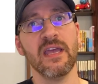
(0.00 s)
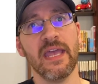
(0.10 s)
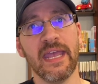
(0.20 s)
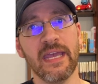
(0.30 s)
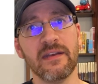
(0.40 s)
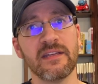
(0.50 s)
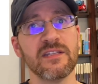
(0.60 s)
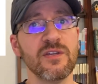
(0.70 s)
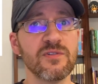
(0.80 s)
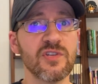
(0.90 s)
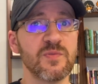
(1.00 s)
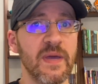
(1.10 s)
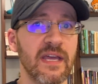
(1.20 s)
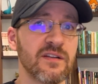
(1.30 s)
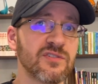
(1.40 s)
and can use those
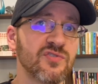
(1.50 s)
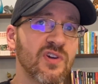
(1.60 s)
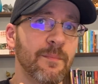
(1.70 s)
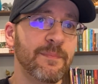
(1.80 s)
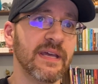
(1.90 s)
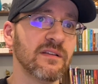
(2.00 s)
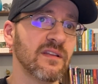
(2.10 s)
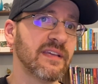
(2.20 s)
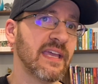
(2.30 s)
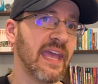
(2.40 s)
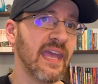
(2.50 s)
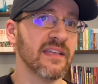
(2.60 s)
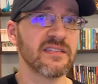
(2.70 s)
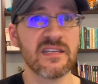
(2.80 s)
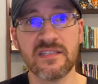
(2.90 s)
patterns to draw better looking
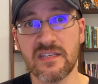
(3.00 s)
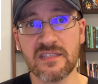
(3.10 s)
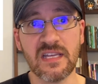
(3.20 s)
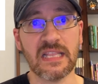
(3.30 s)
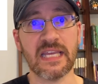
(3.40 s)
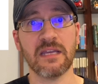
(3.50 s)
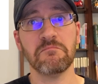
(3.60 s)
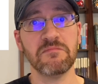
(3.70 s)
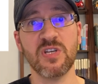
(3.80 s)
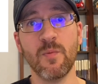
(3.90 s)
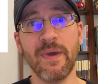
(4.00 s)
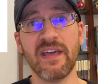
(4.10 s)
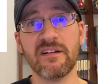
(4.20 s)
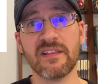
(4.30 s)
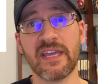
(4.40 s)
hands consistently, no
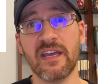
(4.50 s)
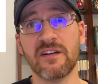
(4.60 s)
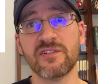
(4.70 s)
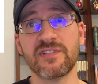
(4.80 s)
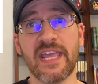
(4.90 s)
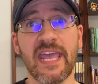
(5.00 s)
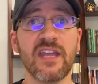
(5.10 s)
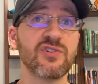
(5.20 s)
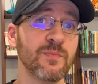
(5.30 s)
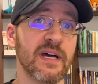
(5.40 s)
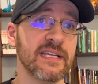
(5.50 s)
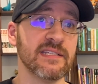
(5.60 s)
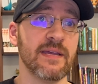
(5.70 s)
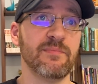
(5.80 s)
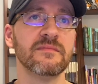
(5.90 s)
matter the character's age or body
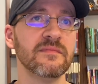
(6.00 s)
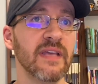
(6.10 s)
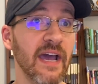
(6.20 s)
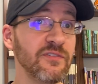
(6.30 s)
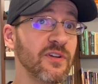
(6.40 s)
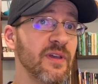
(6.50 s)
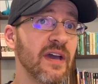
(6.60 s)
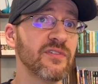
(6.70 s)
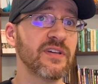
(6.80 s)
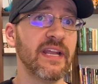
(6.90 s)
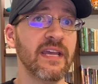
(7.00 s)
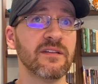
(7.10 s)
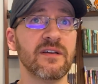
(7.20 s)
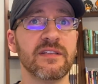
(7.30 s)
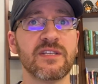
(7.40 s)
type. After you have a good
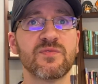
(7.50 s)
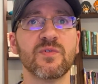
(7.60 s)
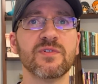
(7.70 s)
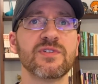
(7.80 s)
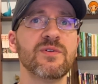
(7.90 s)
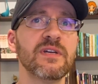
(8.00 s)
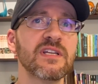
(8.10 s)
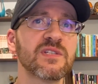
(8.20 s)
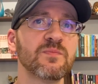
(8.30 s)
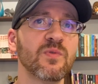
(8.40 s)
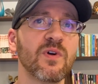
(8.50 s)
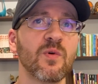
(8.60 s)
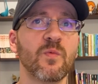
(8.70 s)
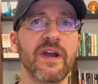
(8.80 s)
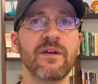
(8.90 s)
handle on these rules, you can explore
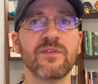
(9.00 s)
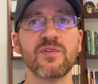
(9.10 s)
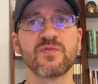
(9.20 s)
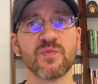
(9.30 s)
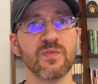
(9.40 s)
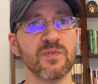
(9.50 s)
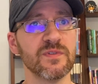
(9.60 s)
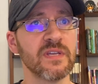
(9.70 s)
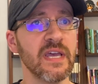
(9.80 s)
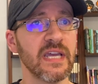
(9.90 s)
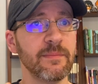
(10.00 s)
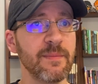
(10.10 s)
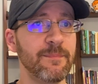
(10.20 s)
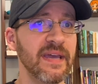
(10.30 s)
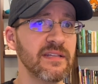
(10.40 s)
where those rules can be
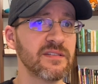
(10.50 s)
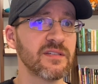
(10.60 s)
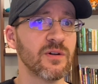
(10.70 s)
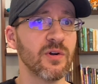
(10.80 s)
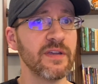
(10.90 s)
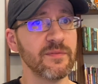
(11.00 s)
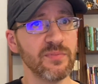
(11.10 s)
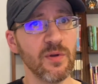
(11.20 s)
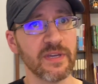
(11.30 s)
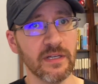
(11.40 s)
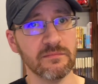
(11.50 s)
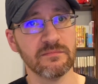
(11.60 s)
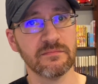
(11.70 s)
bent or even broken.